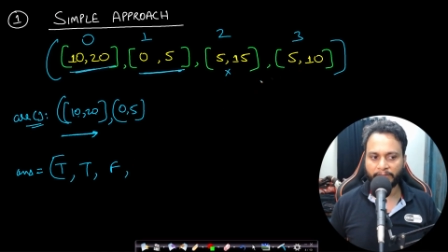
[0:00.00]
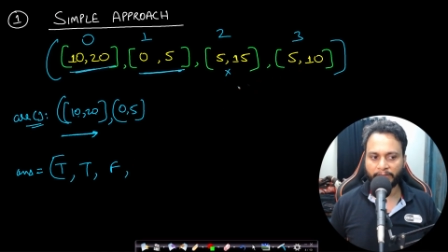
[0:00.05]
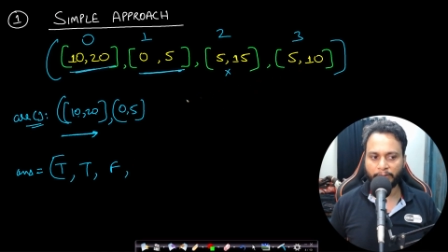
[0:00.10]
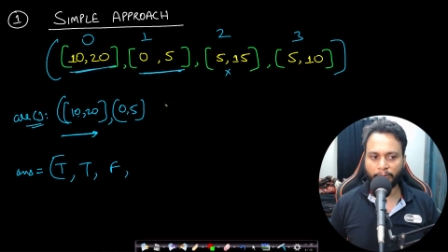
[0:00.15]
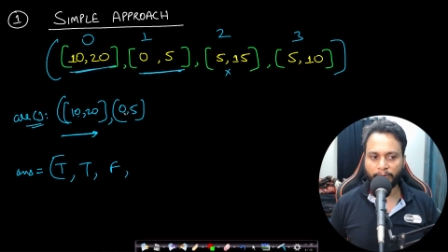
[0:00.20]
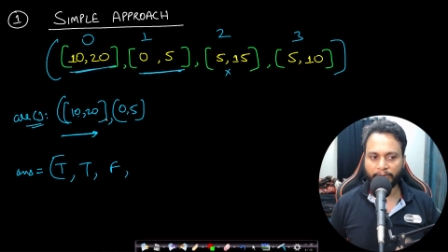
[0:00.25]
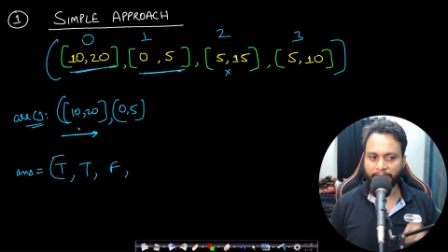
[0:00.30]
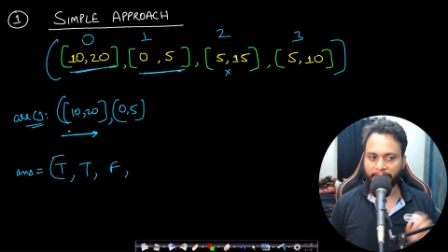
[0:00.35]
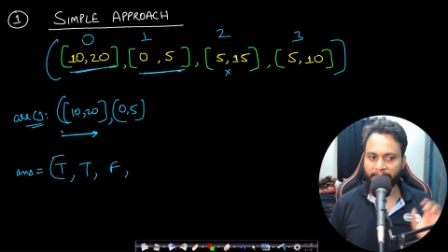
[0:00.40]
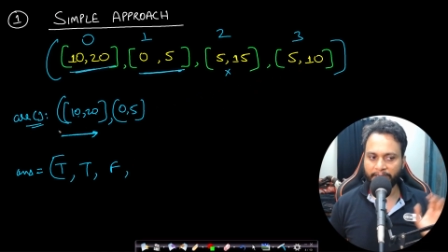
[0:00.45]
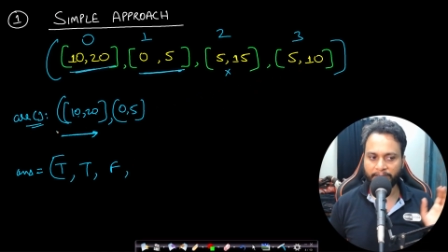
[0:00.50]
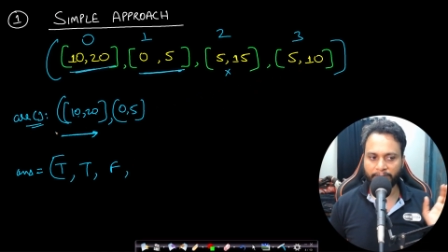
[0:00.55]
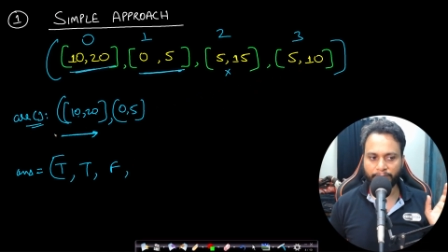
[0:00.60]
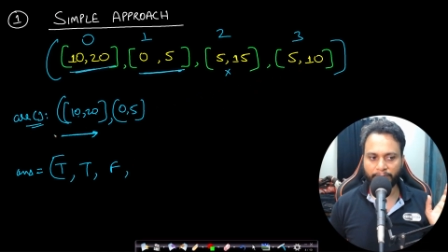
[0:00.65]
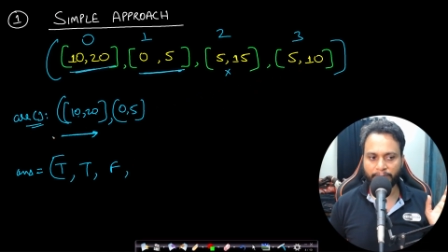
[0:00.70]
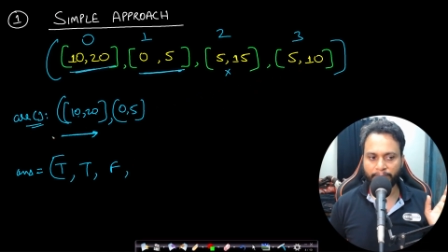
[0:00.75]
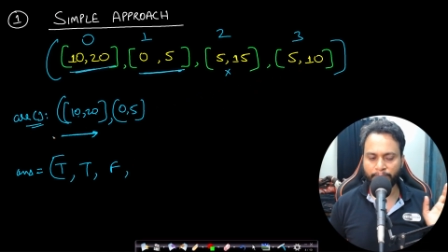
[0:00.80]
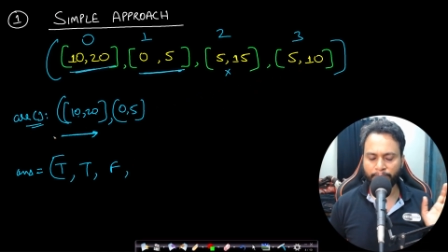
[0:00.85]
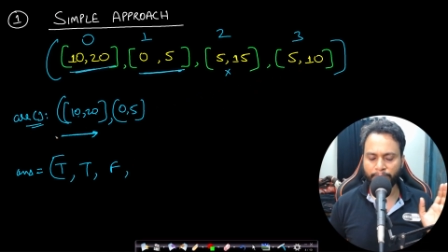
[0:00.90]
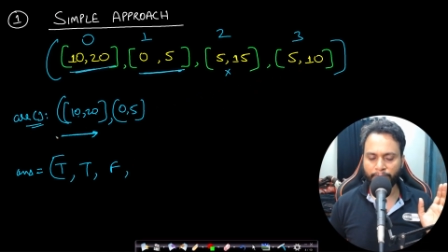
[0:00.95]
Now again
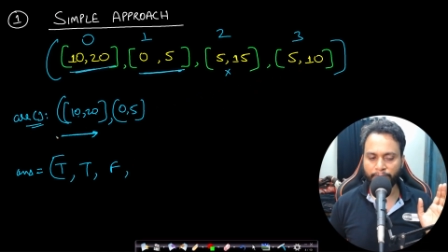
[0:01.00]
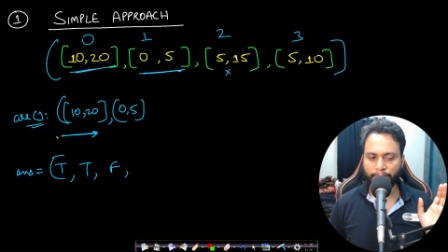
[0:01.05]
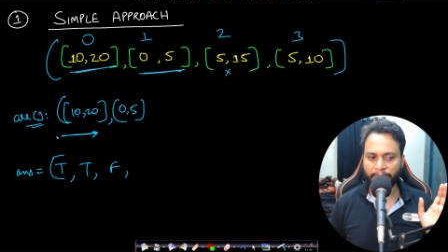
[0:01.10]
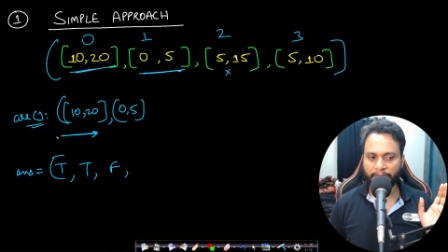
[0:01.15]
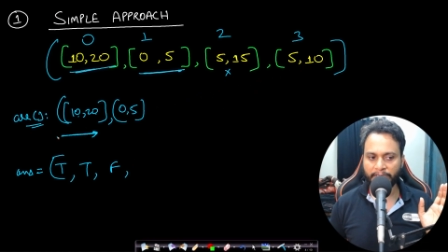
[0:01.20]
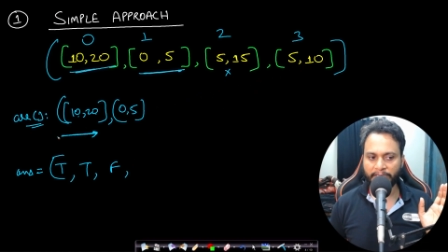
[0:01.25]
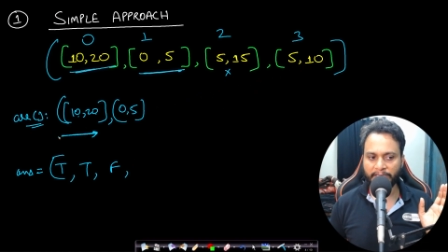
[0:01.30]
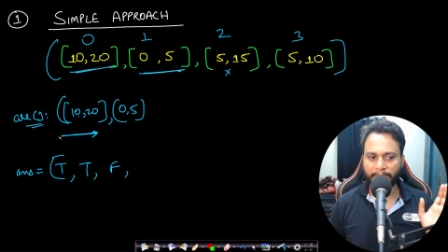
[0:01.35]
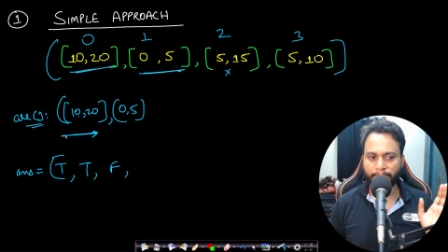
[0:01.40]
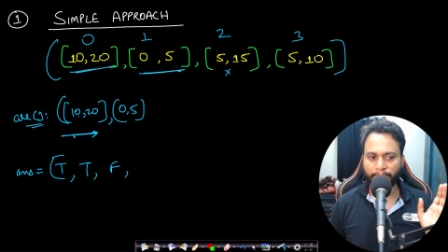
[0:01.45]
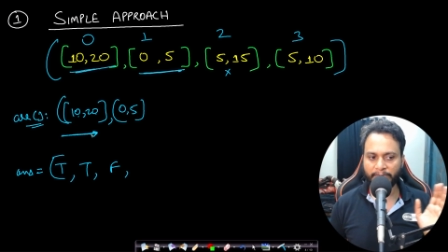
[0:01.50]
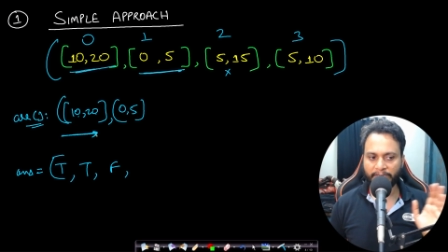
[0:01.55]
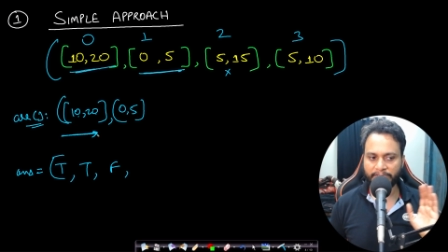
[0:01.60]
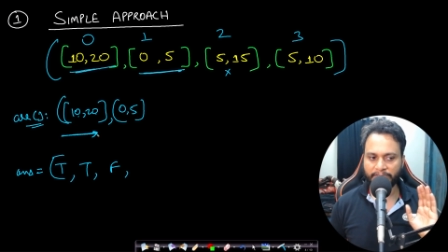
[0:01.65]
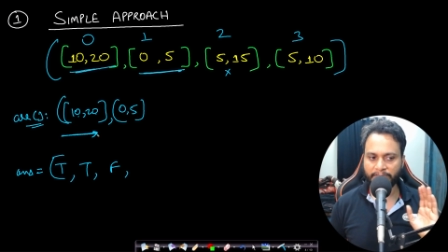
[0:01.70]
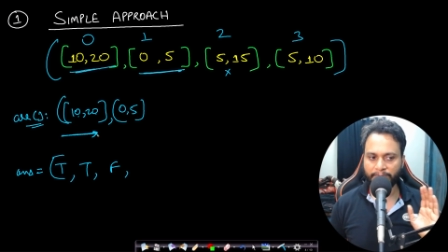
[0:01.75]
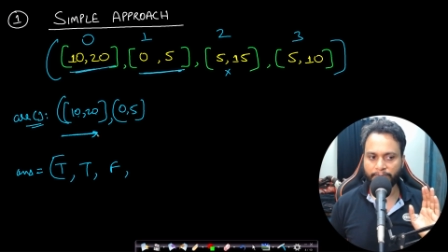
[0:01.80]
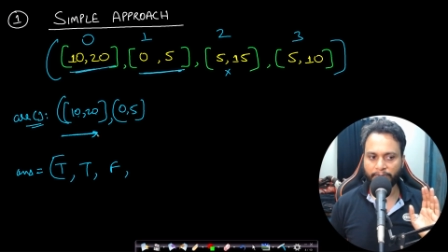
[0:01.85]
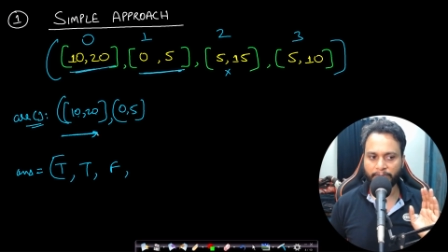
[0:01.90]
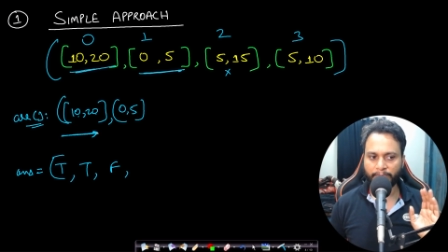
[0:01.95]
we, we keep
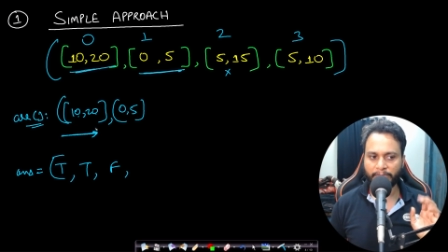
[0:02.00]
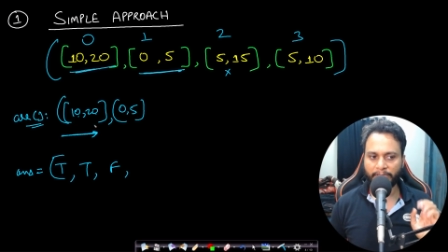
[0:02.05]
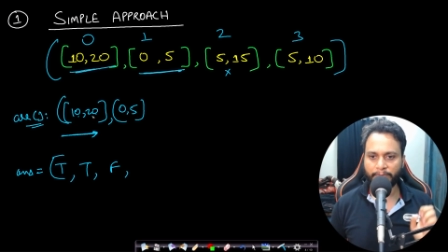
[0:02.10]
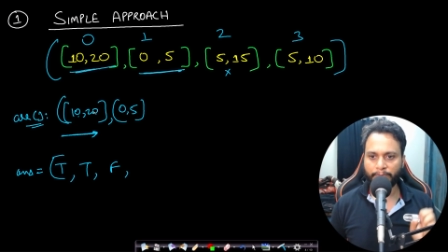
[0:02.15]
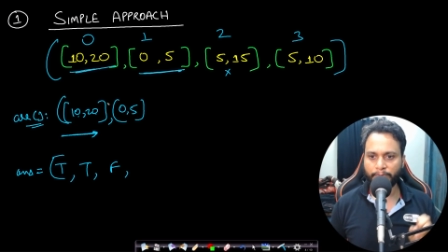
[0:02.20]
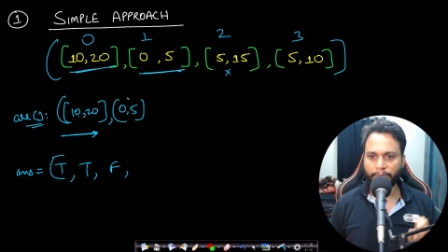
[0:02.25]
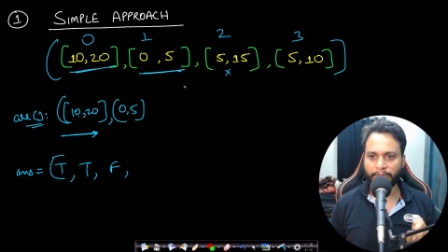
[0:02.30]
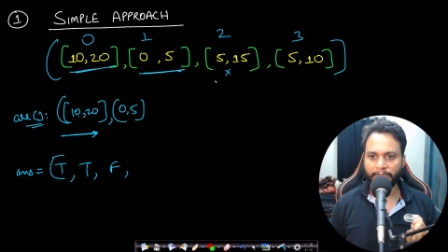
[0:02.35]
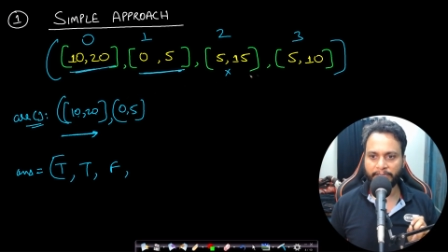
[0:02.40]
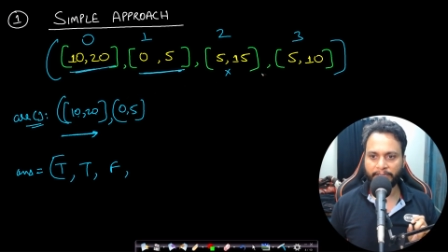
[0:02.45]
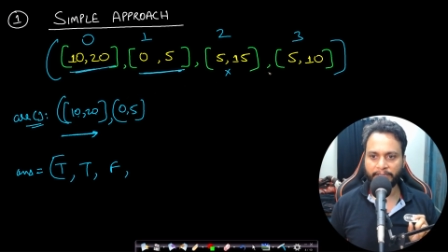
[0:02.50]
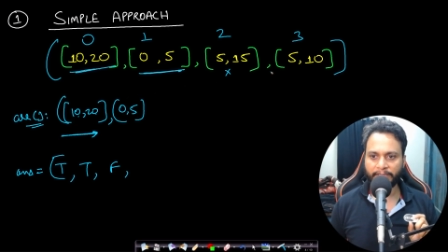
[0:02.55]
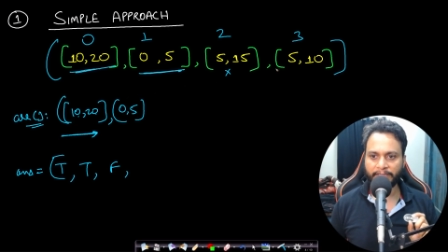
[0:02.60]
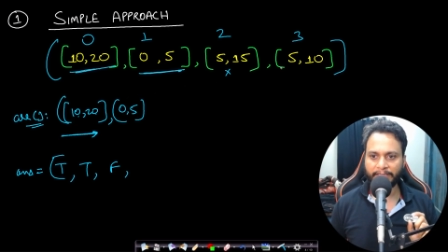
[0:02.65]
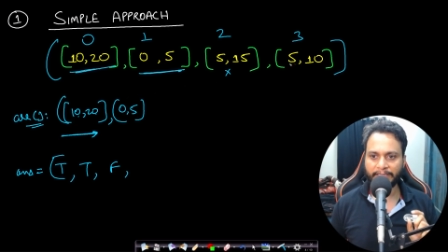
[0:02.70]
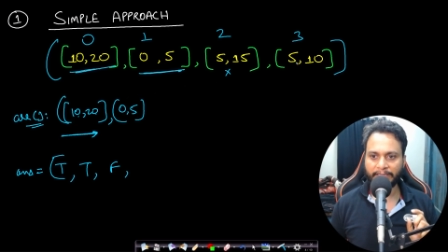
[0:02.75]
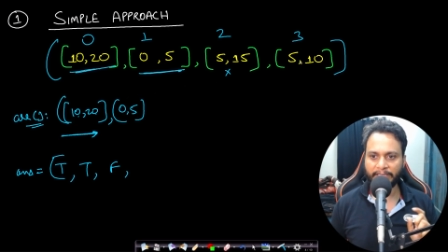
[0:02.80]
matching from left to right.